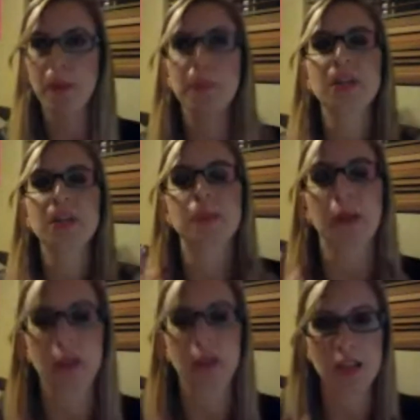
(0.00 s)
people
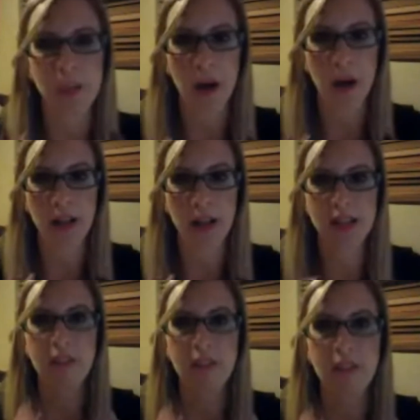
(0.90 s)
experience the
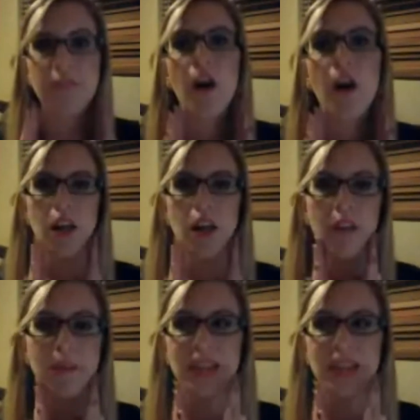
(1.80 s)
products, they fall in love.